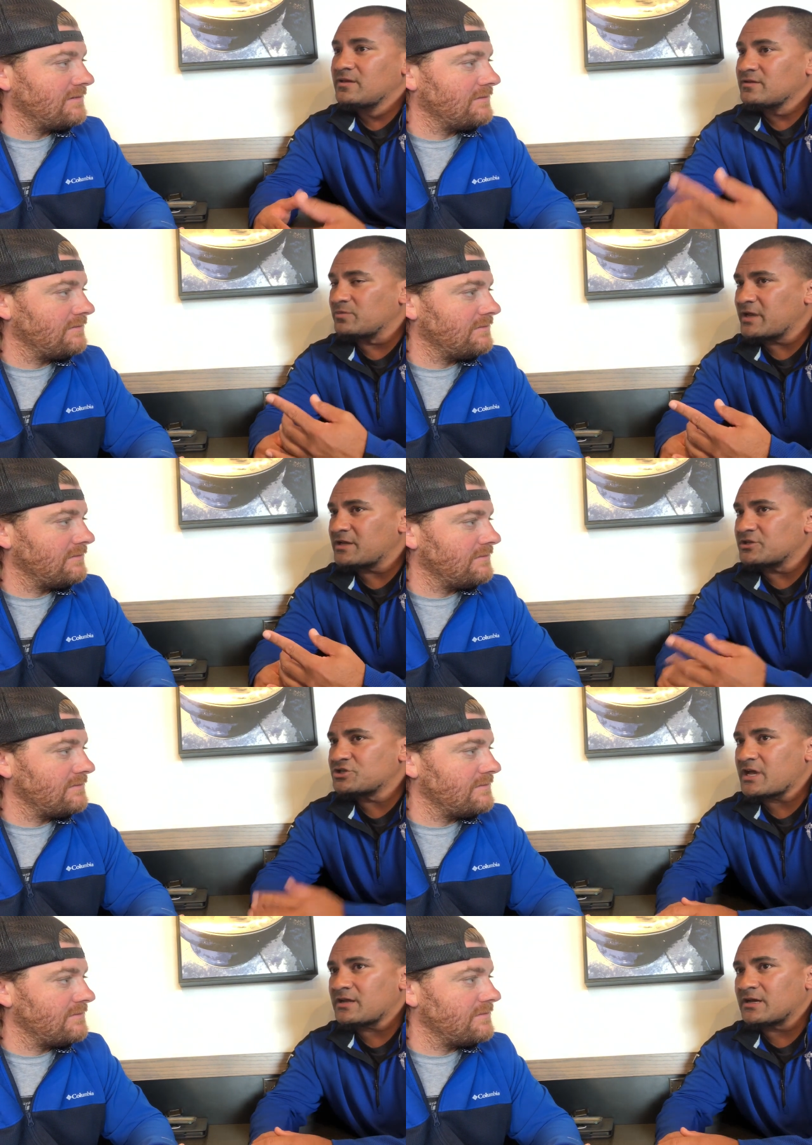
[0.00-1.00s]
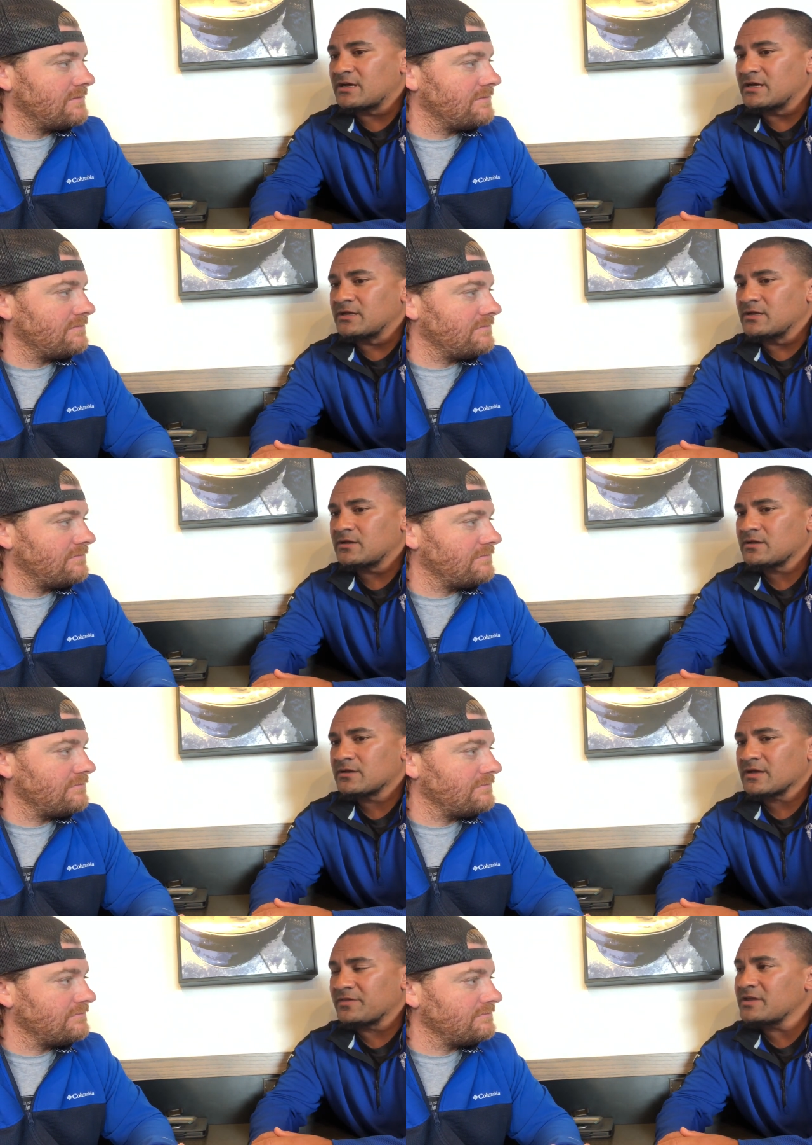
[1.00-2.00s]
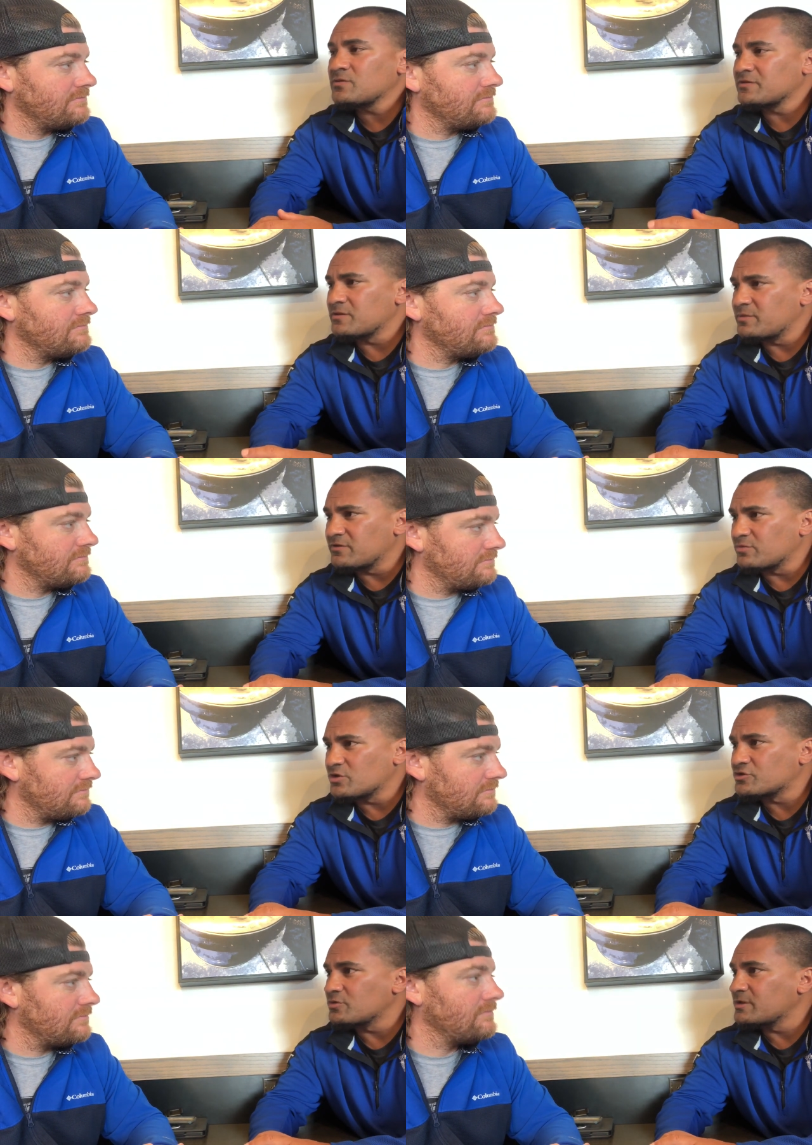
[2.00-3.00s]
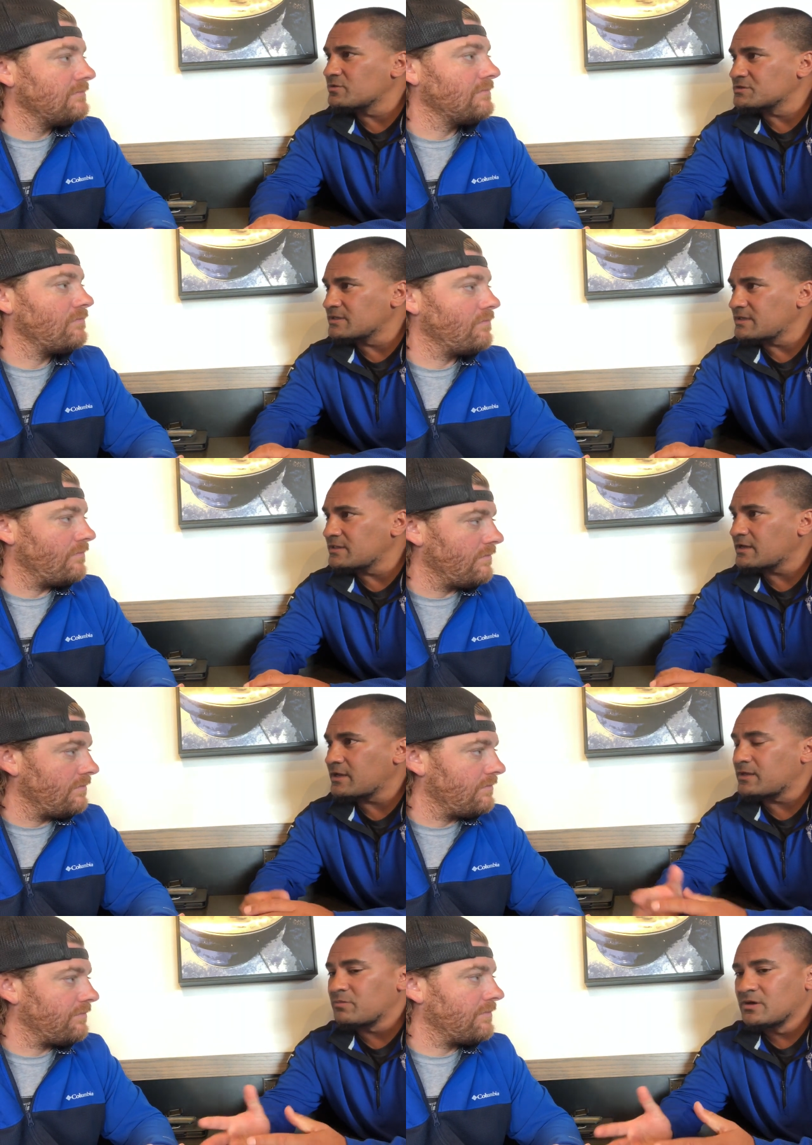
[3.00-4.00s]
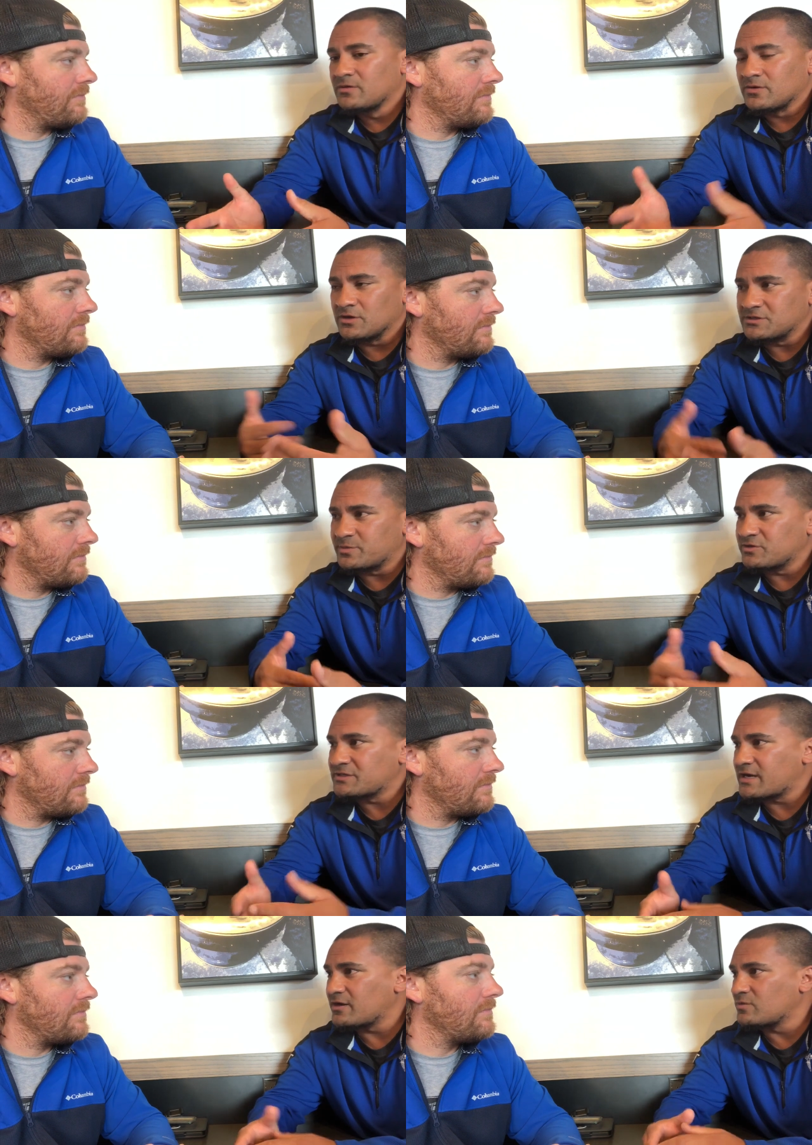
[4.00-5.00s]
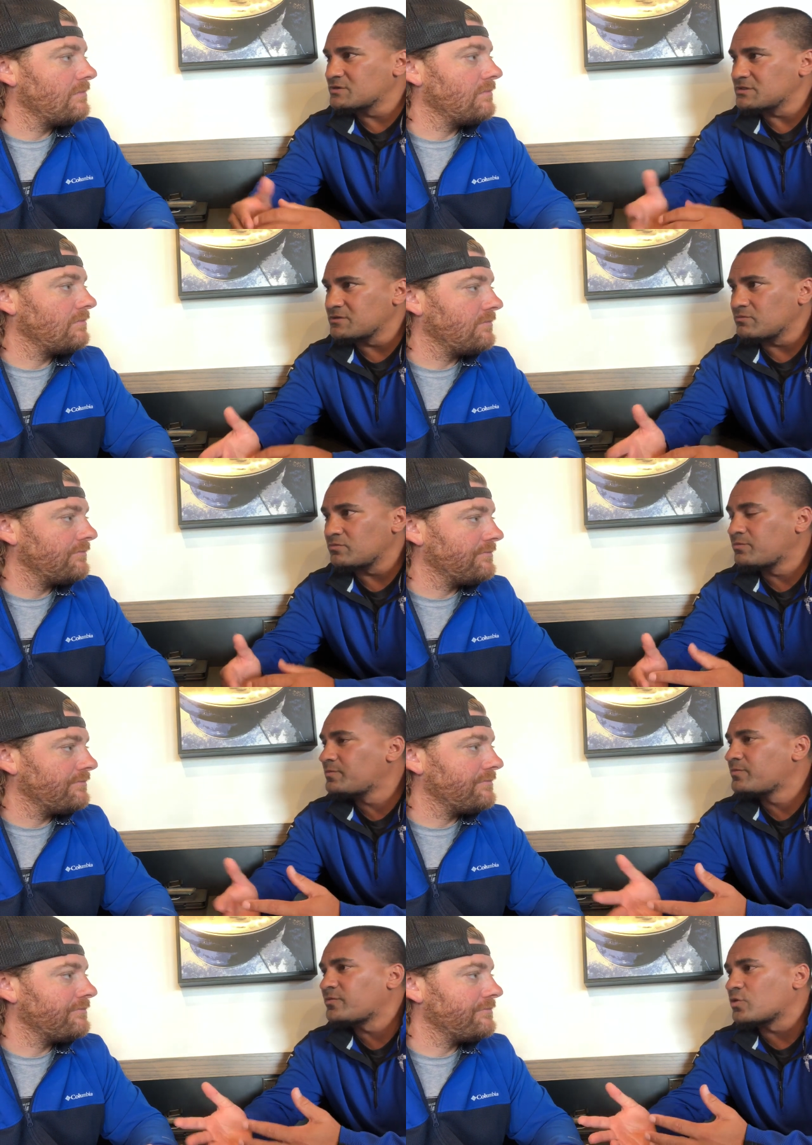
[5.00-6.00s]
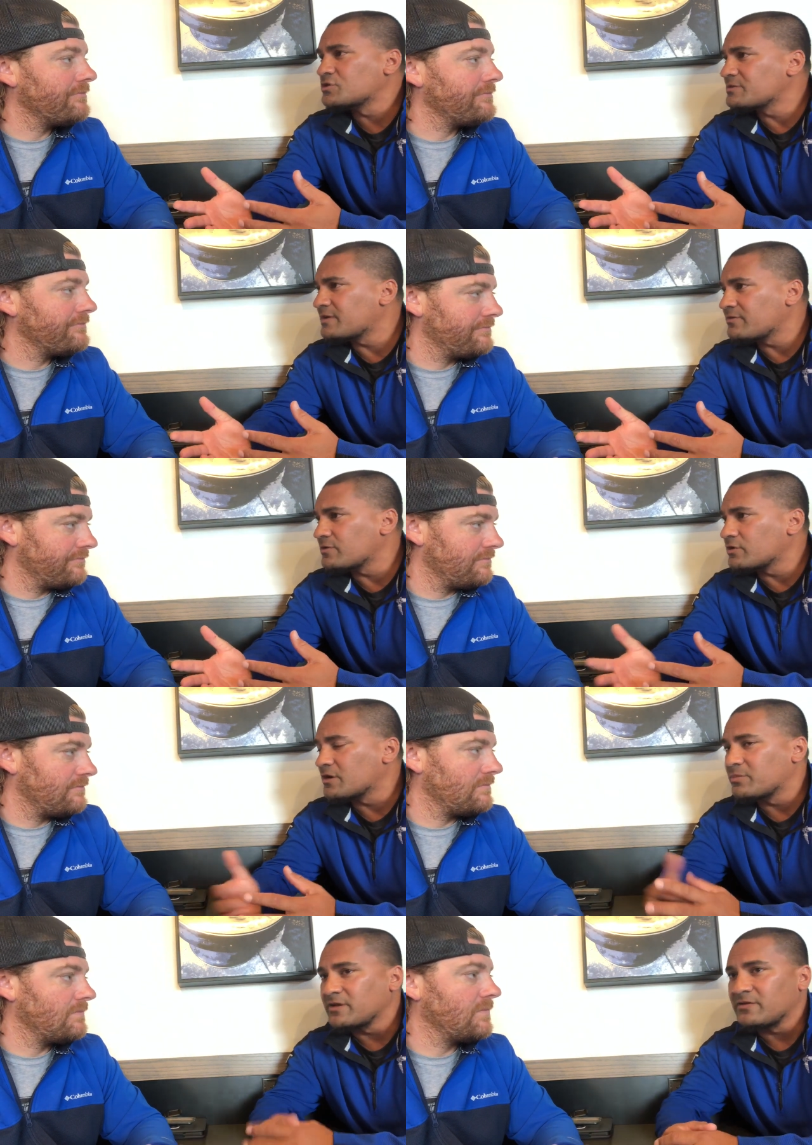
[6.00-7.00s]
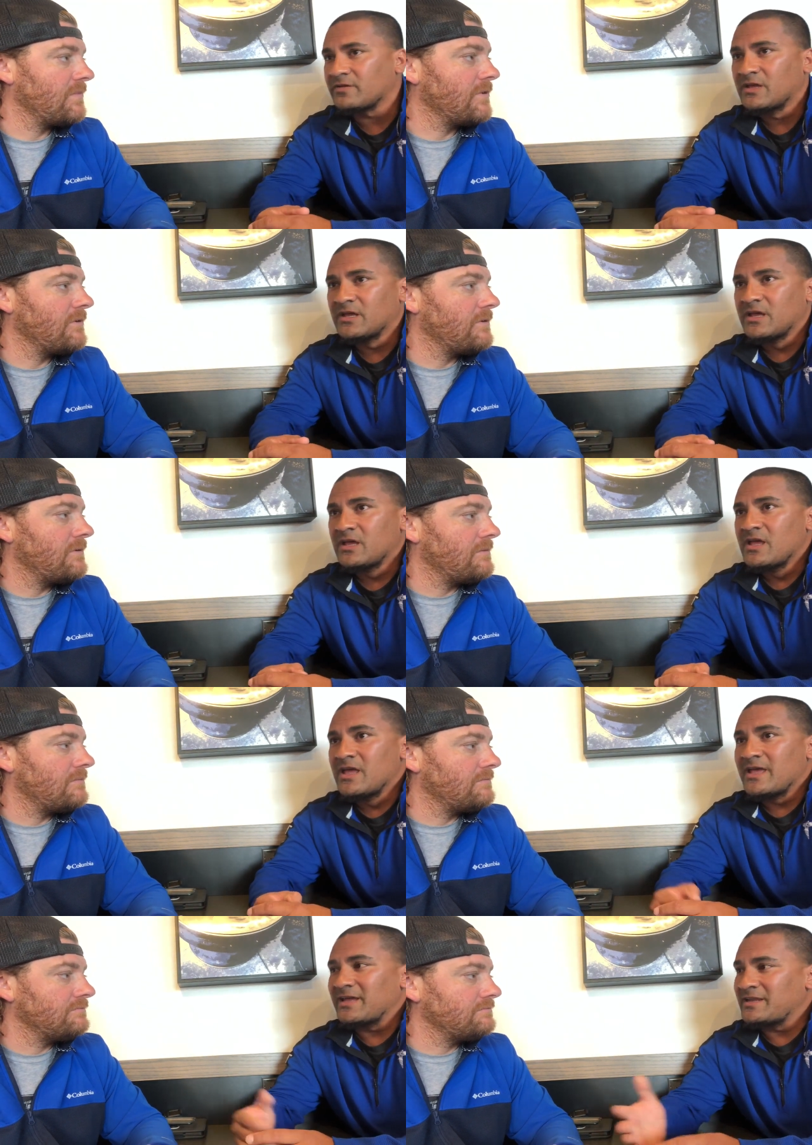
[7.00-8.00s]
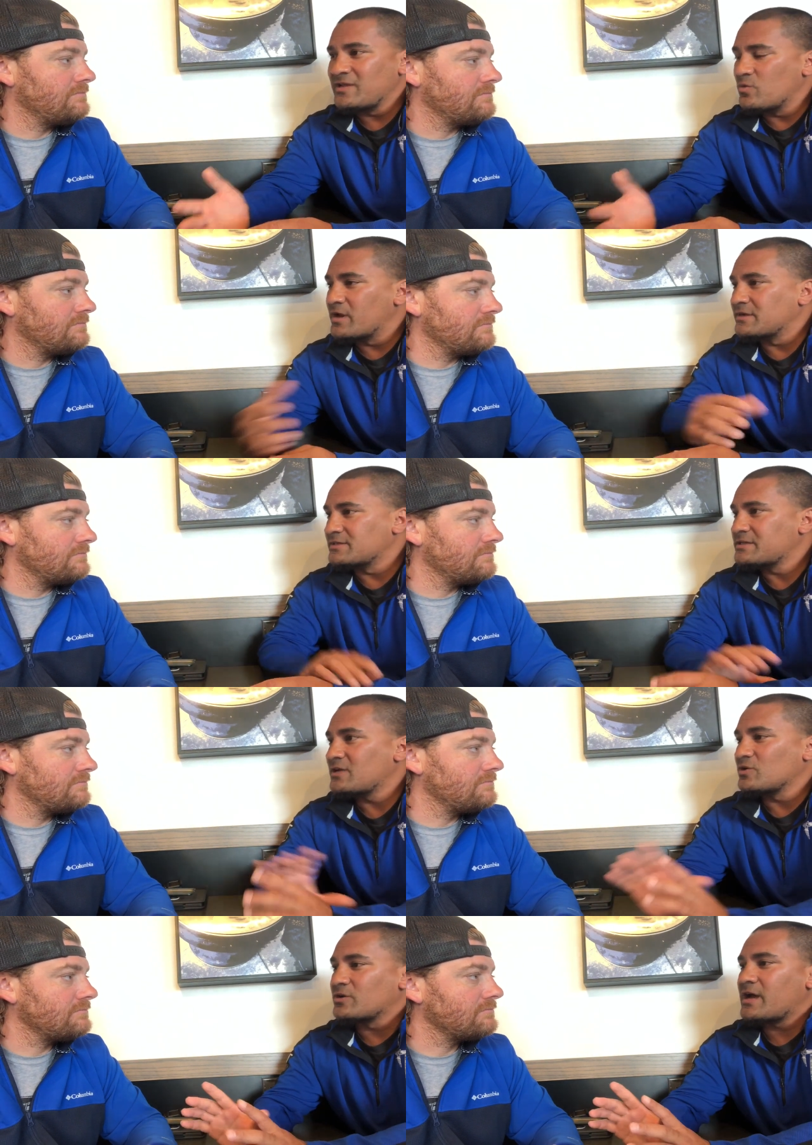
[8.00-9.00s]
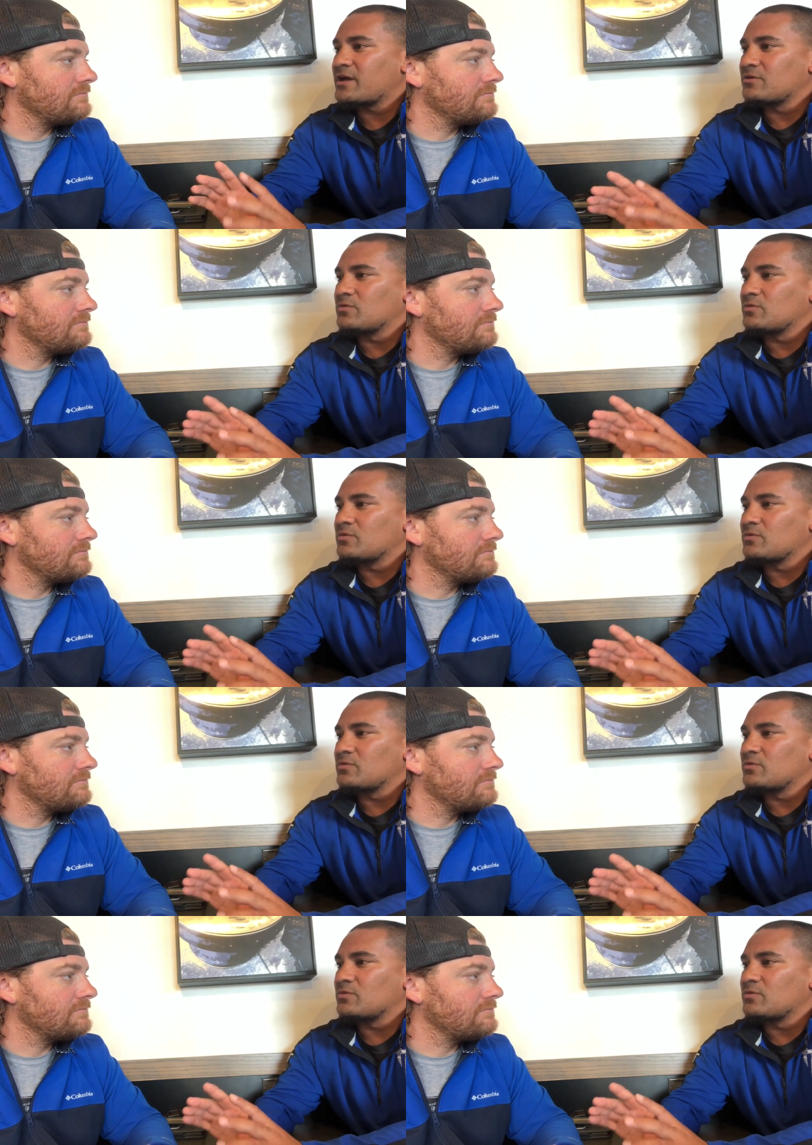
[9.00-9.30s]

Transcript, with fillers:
Speaker 1: Because we had a chat on, I think it was on the business brush group, there was a lady that had her husband retire, was in Fortune 500 companies, and he wanted to tell her how to